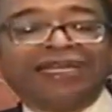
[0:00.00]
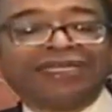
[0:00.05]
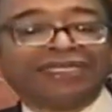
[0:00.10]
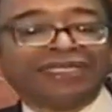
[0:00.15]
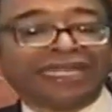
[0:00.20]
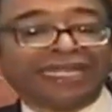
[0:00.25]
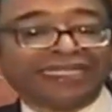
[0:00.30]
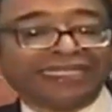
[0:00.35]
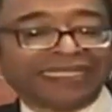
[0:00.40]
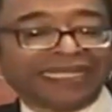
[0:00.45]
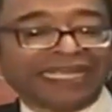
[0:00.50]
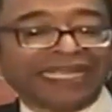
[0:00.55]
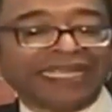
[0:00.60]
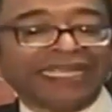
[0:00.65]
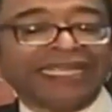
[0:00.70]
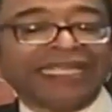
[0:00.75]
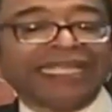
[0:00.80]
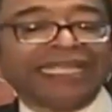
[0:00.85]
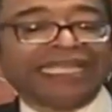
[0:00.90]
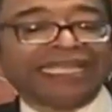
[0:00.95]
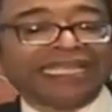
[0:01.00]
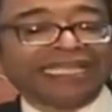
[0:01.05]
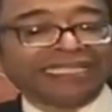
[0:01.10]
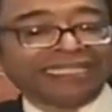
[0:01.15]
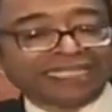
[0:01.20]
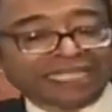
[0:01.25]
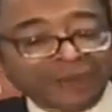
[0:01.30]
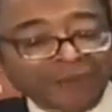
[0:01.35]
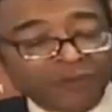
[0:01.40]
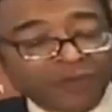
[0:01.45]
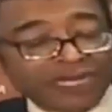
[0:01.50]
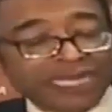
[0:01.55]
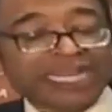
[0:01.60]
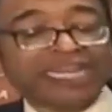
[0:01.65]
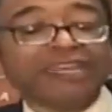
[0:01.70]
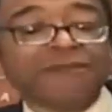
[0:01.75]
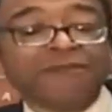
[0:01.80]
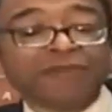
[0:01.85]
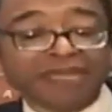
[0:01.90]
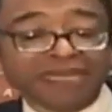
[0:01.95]
should I say, somewhat
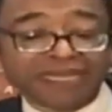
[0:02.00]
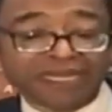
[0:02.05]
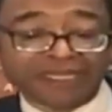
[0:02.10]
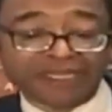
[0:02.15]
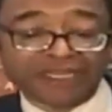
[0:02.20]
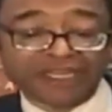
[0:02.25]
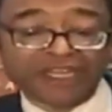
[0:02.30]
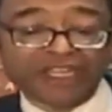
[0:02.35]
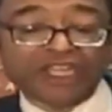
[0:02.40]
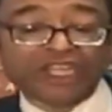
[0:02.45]
independent,